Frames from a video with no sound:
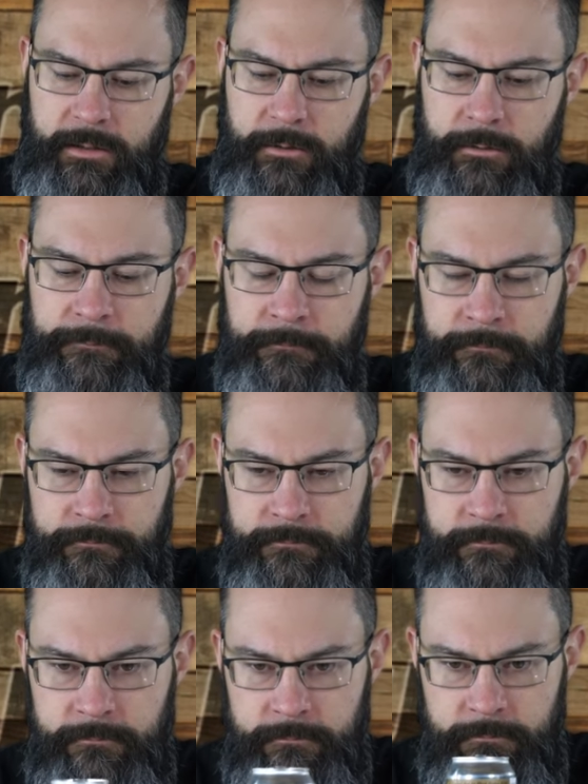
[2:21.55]
here
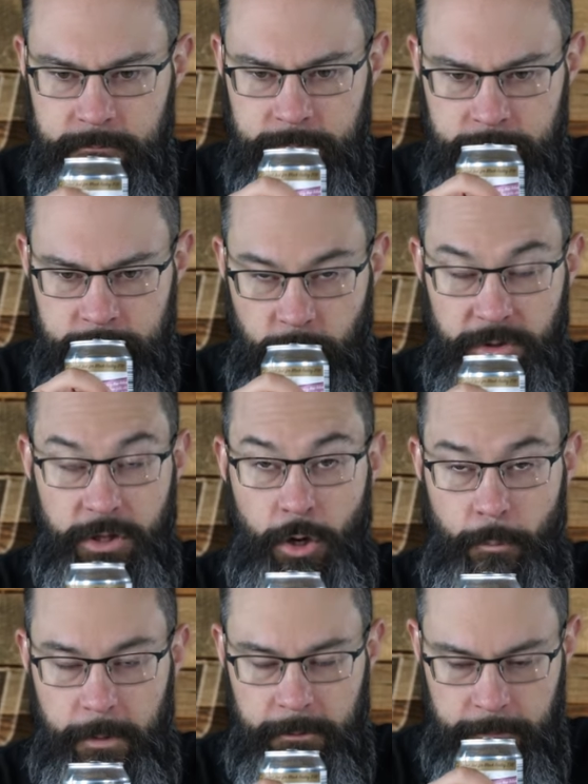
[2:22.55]
with it
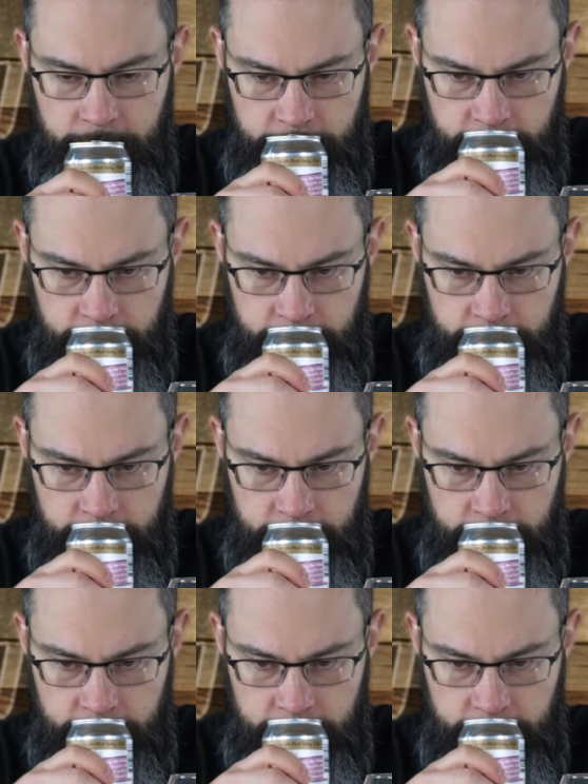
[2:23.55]
open.